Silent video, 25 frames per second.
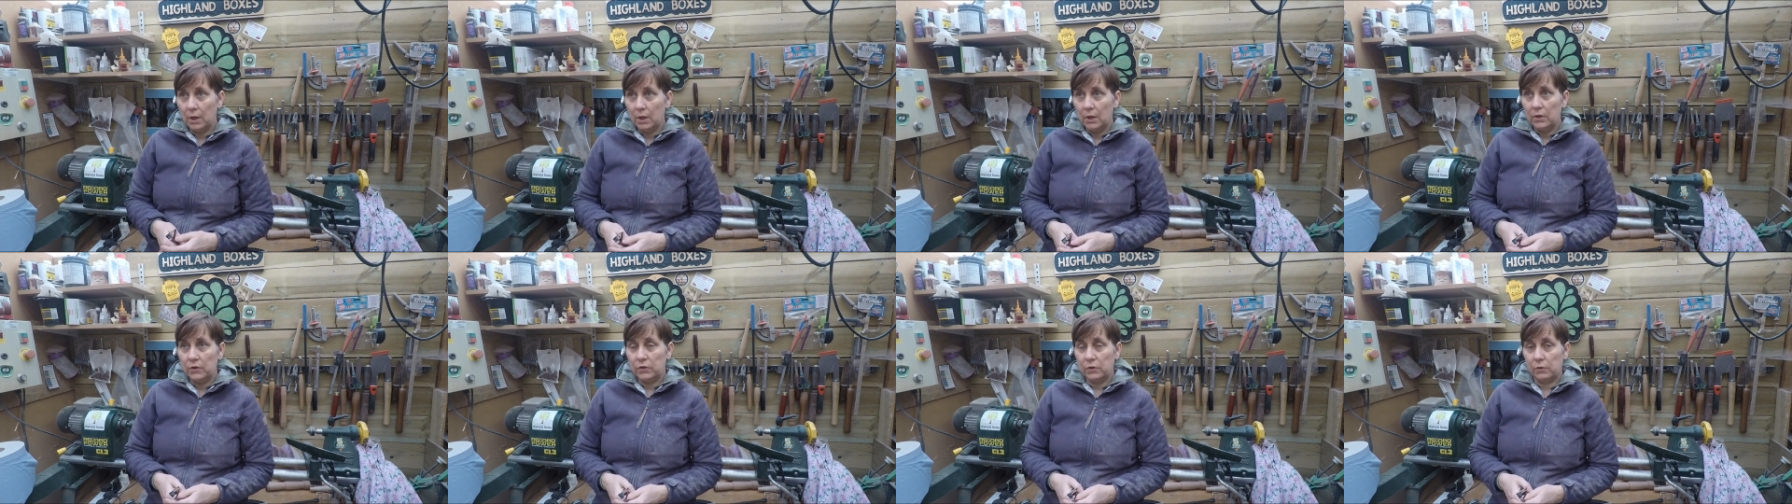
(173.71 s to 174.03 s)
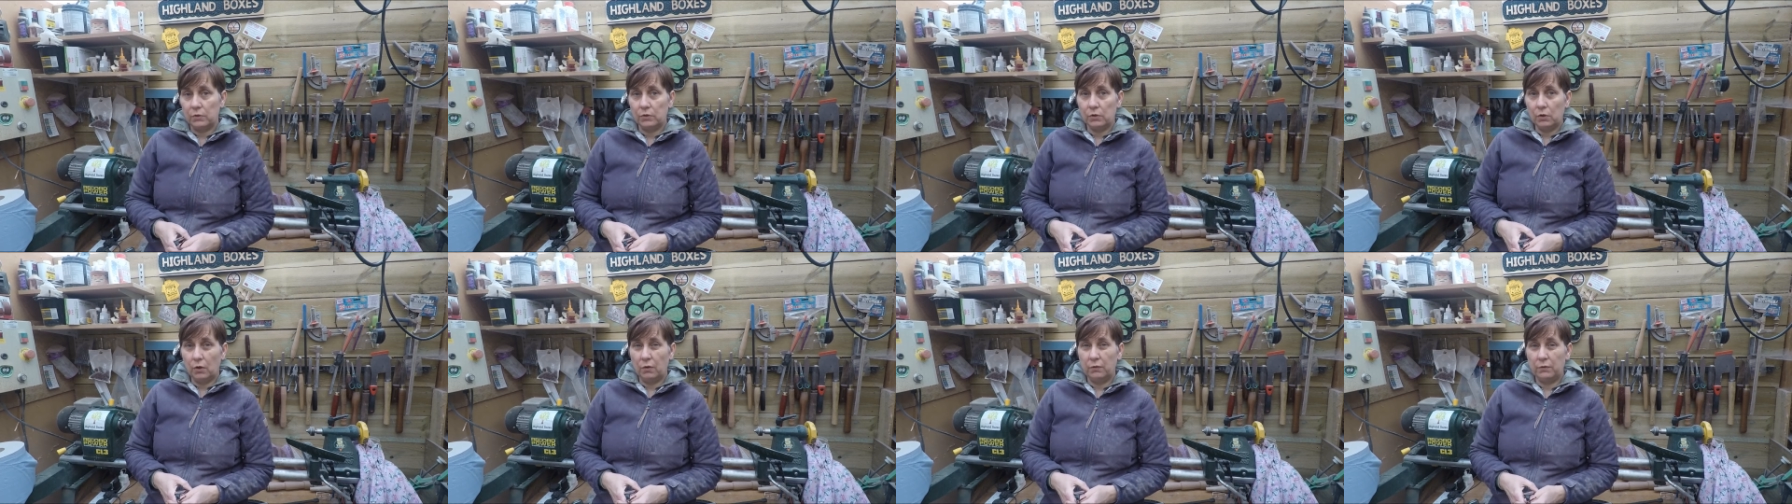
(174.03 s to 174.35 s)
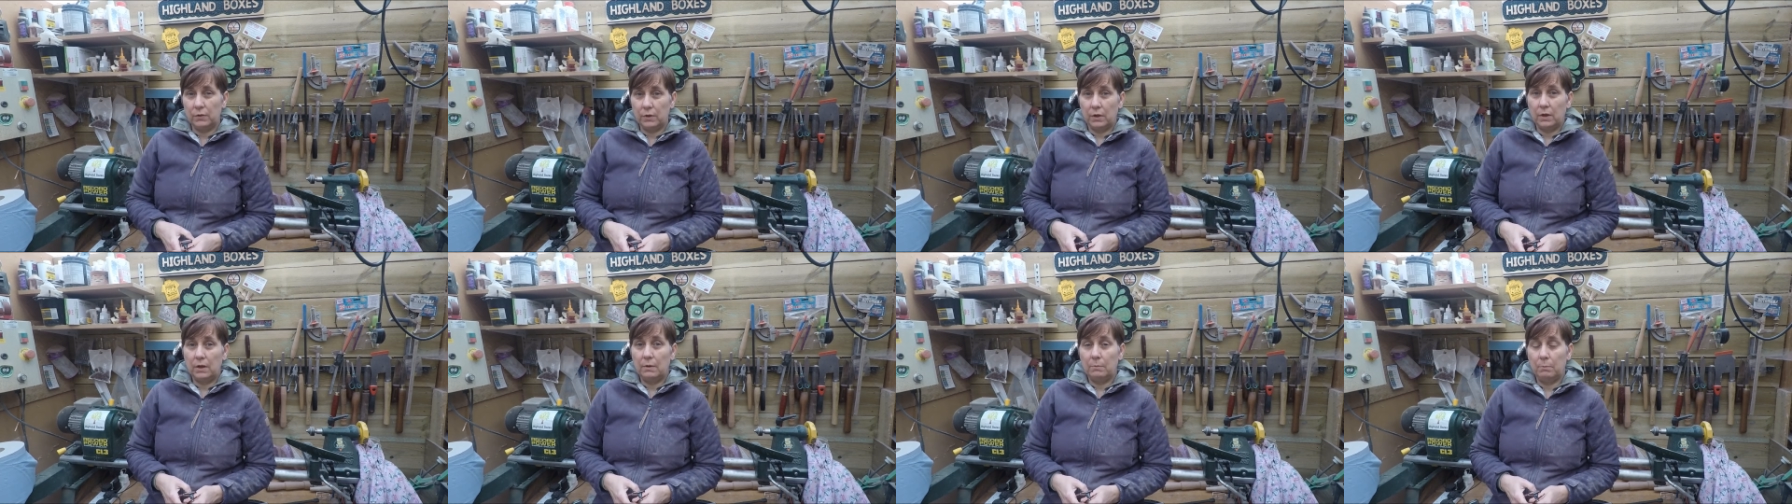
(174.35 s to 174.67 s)
so it's
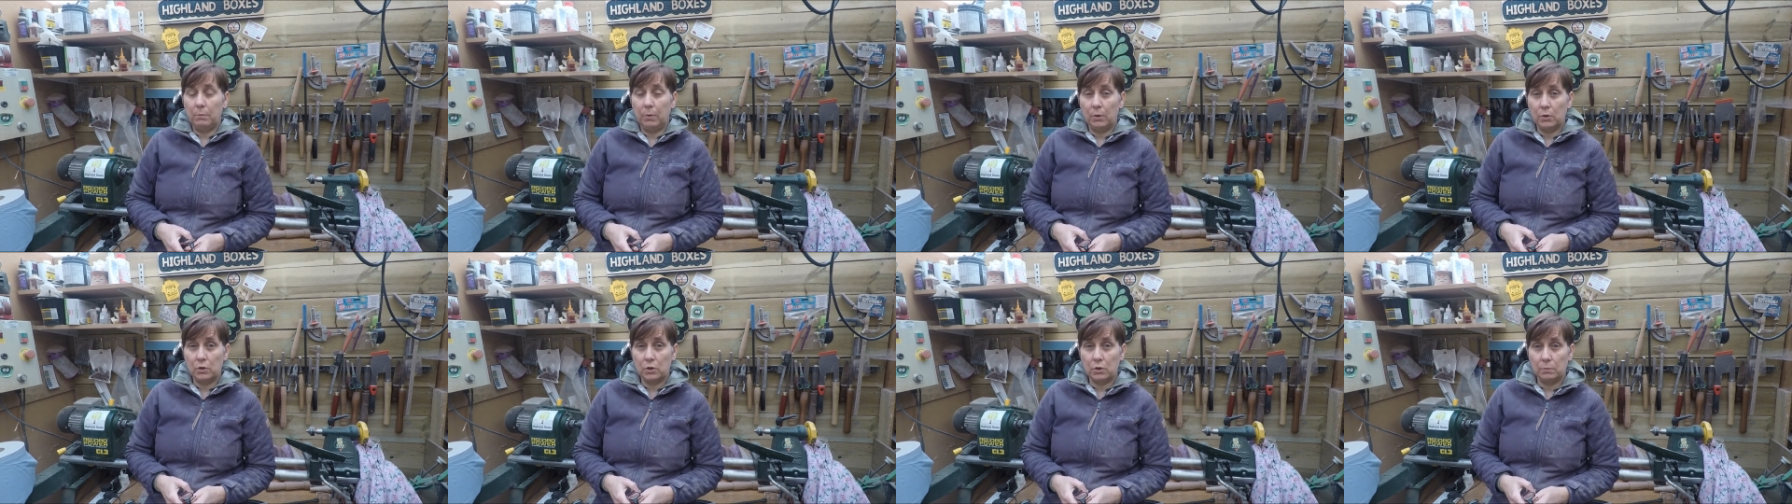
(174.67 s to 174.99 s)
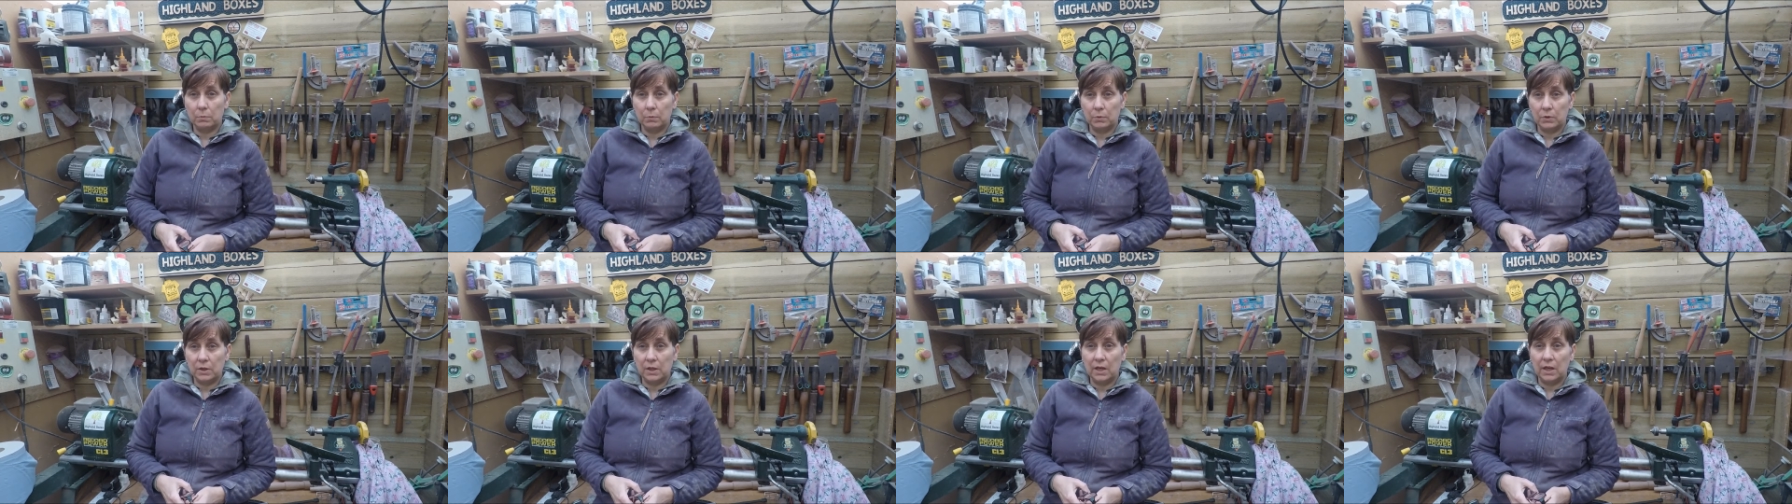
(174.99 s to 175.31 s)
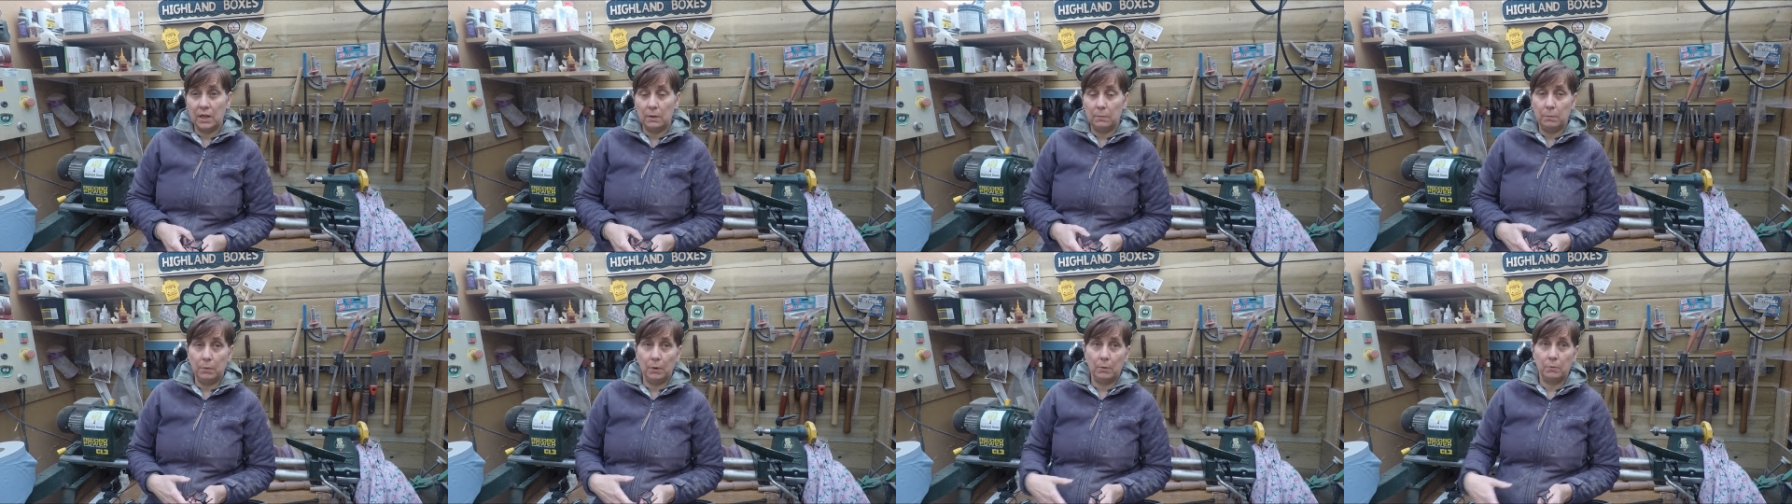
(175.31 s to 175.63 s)
often impossible to
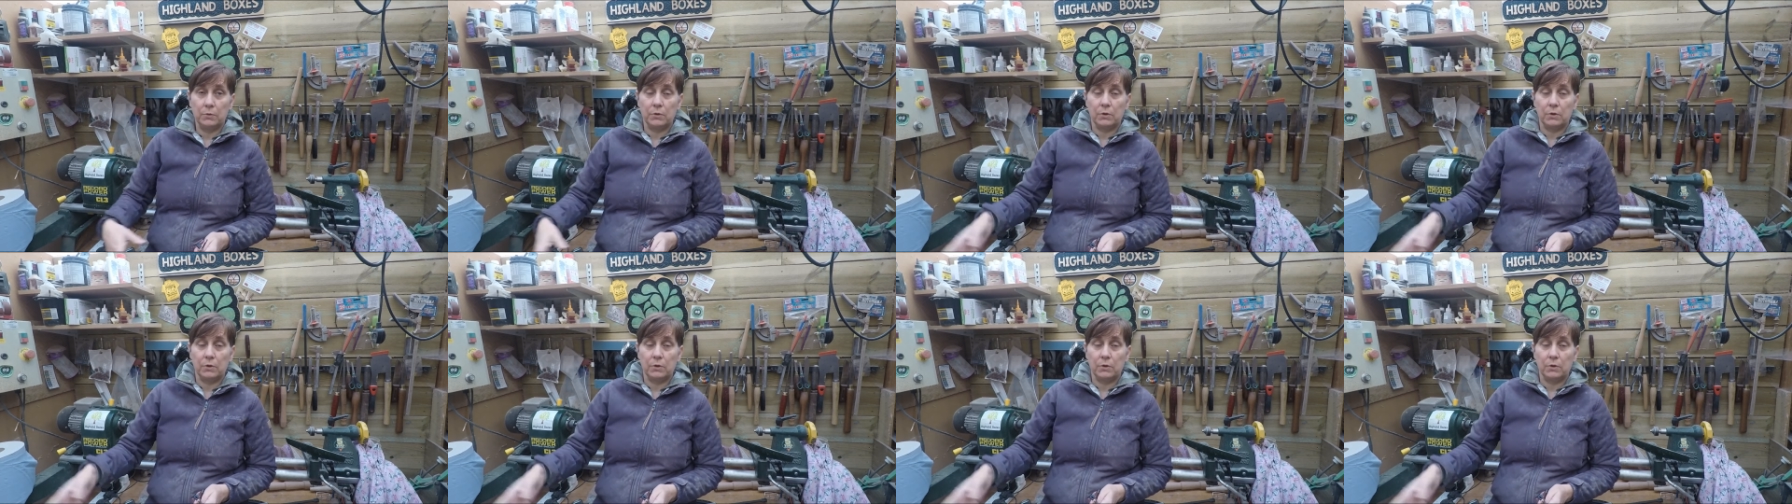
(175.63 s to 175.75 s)
keep up.